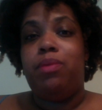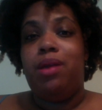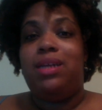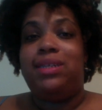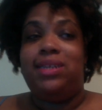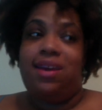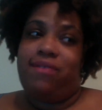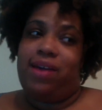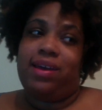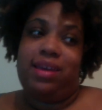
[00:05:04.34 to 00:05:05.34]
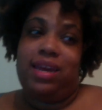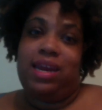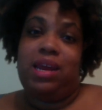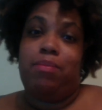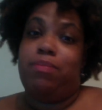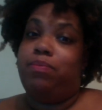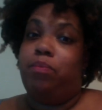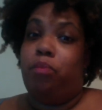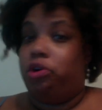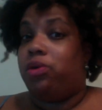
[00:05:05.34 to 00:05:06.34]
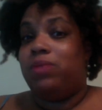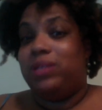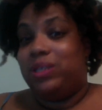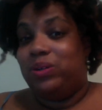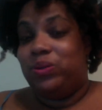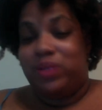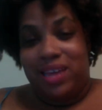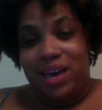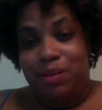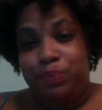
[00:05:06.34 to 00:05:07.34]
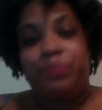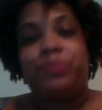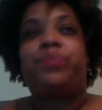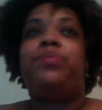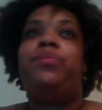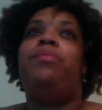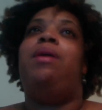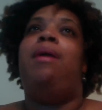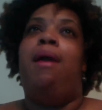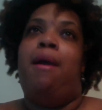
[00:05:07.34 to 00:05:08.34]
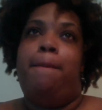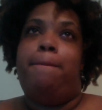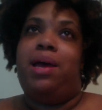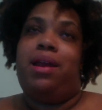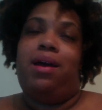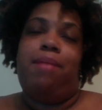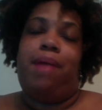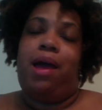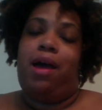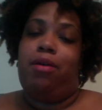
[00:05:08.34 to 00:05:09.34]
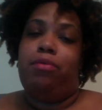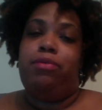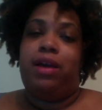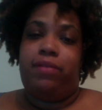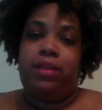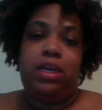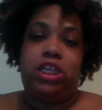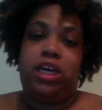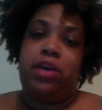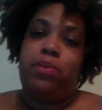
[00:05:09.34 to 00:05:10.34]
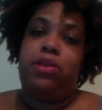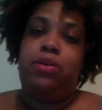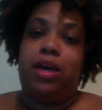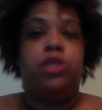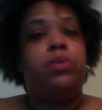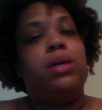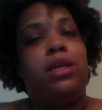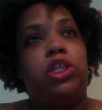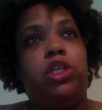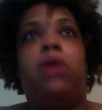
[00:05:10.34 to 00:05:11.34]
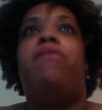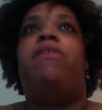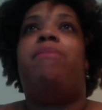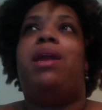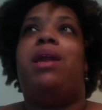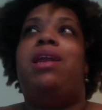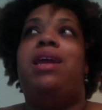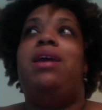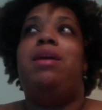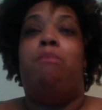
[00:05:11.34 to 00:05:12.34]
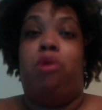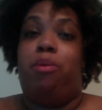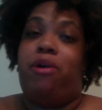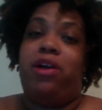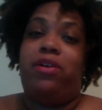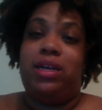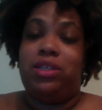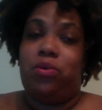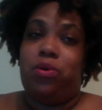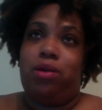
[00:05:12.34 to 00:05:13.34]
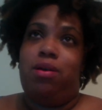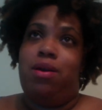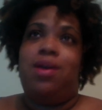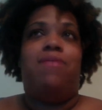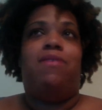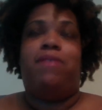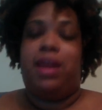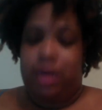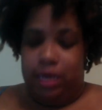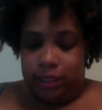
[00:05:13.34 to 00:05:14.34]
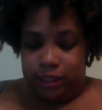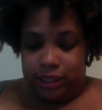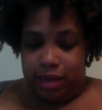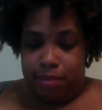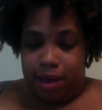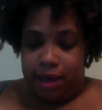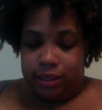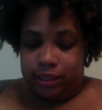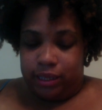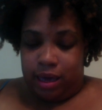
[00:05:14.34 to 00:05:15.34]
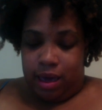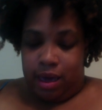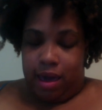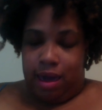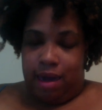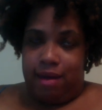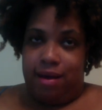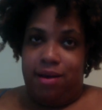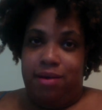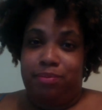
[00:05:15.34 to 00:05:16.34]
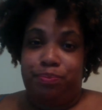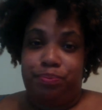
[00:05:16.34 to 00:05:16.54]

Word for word: to see if I can get any more results with that. But, um, I'll definitely check in with you next week, let you know if I made any more progress or if I've had any setbacks. and um,